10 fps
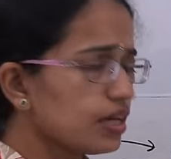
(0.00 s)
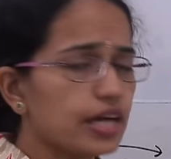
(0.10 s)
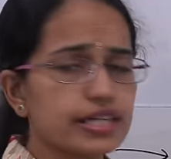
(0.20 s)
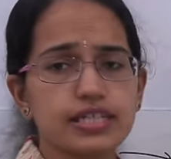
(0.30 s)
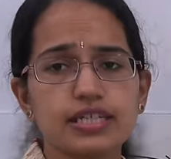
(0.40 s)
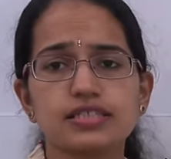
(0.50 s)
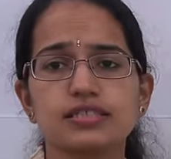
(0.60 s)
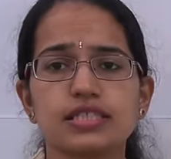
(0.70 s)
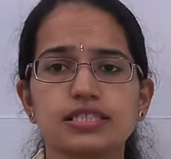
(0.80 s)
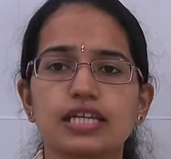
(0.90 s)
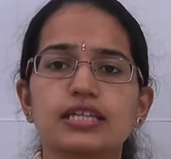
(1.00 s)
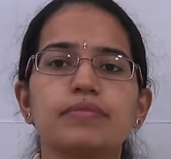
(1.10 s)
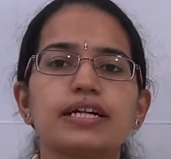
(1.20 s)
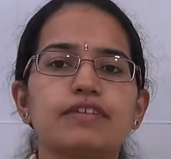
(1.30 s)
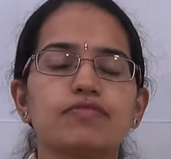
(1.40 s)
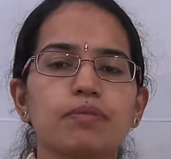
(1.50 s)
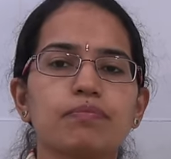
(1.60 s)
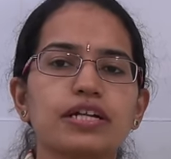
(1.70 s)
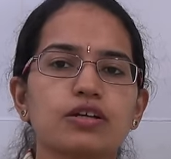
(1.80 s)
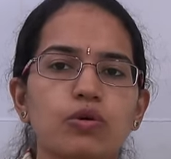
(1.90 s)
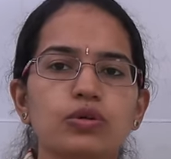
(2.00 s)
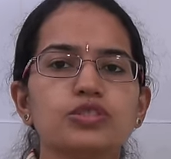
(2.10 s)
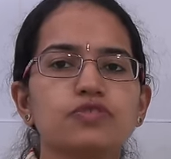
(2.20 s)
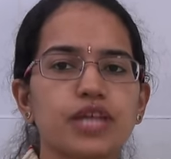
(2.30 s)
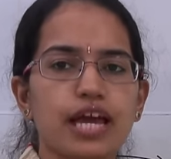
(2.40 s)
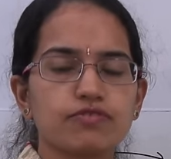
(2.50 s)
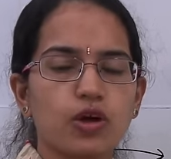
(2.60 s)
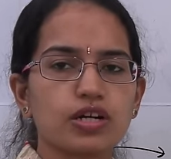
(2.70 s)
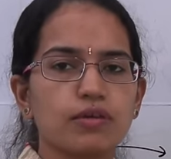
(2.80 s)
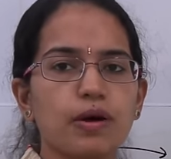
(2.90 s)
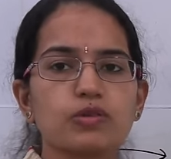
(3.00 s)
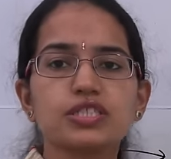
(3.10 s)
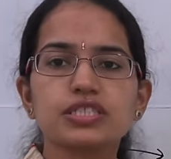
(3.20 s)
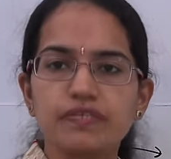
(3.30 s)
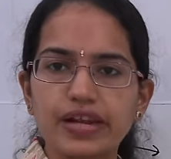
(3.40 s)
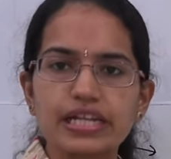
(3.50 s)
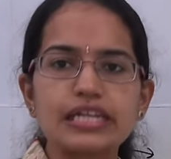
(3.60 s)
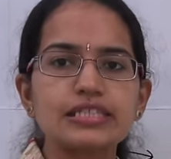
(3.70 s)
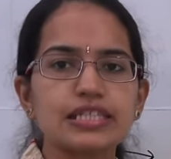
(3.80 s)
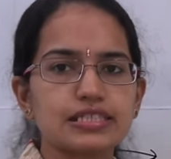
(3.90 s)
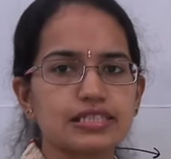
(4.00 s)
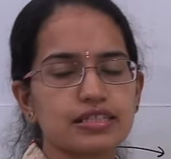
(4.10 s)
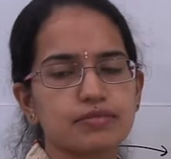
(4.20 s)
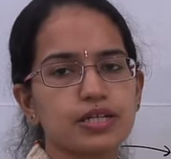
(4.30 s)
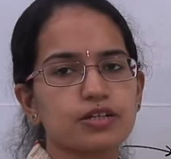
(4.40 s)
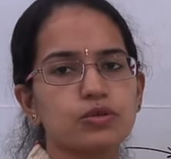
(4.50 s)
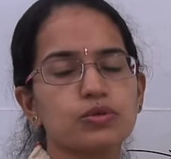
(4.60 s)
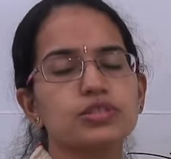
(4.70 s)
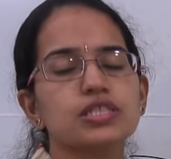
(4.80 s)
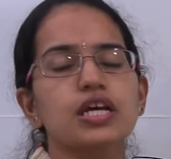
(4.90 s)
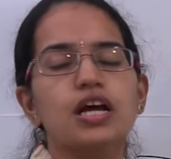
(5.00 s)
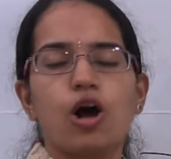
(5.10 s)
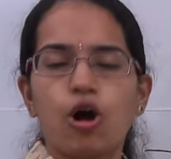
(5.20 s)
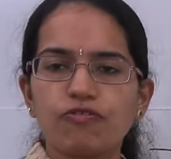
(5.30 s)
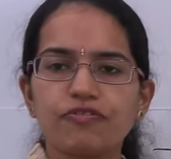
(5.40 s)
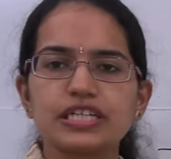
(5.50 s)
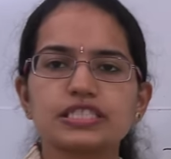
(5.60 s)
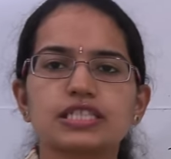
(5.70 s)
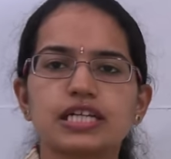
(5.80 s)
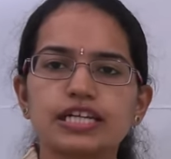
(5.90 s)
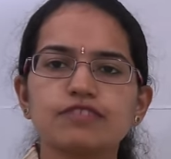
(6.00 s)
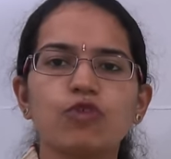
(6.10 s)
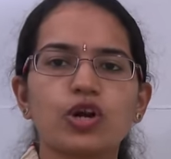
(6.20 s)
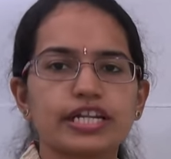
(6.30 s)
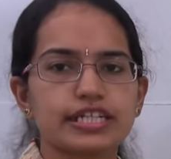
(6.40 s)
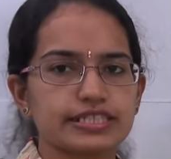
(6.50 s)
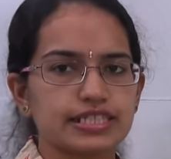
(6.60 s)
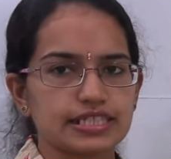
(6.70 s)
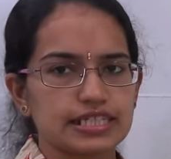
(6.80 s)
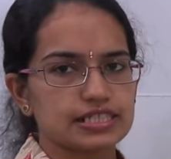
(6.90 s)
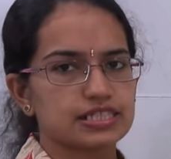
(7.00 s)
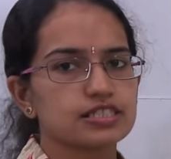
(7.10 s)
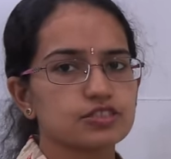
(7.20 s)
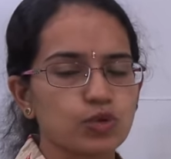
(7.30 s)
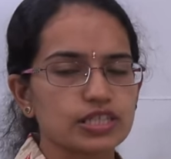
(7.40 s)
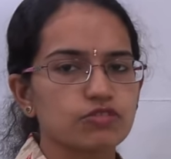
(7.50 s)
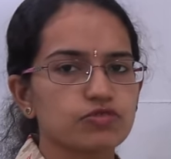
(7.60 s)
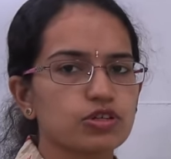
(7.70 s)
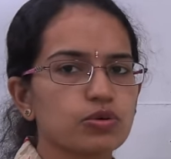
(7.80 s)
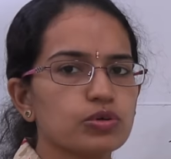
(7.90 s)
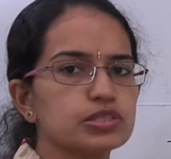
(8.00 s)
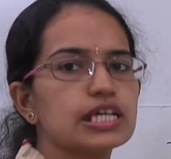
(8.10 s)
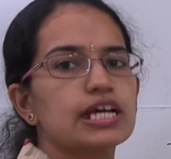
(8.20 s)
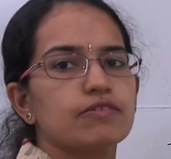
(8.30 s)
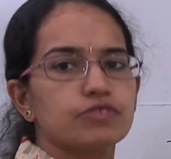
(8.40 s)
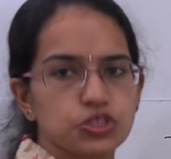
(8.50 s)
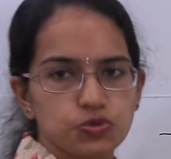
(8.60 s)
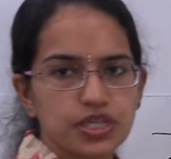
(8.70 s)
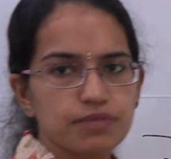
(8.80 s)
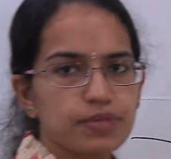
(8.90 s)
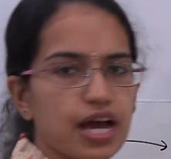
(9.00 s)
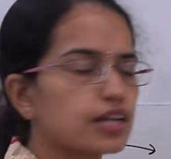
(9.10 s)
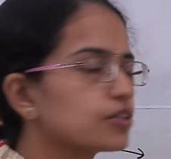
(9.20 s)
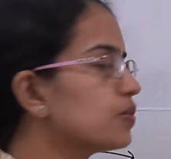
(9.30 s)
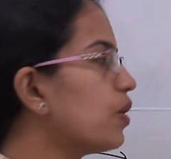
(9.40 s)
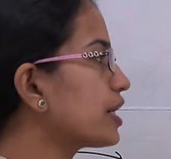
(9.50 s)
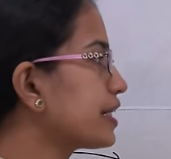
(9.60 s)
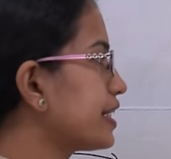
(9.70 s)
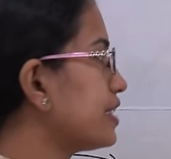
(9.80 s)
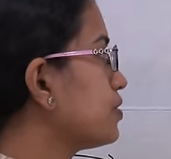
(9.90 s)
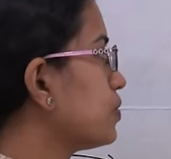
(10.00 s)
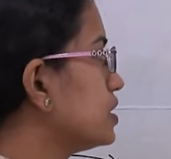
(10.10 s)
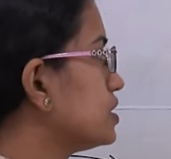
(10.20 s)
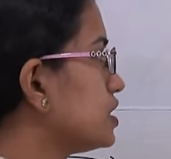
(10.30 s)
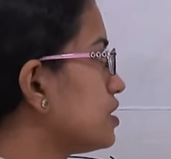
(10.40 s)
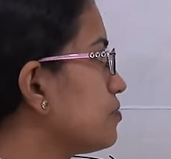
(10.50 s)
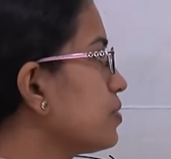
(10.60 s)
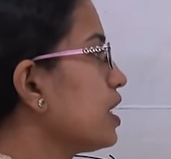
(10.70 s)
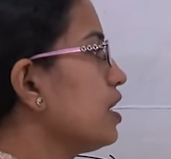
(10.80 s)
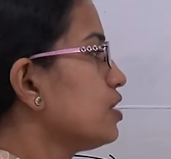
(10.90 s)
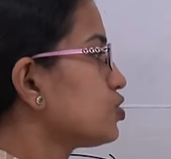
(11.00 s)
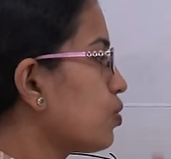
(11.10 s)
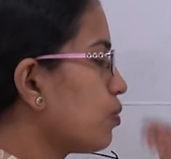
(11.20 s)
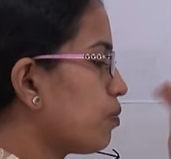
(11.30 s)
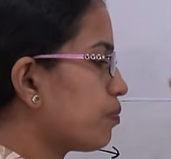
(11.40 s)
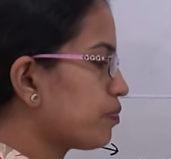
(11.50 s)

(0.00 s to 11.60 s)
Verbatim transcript: under the sustainable development goals, we have talked about the 17 sustainable goals, of which clean water and sanitation is one of the goals which we plan to or intend to achieve. So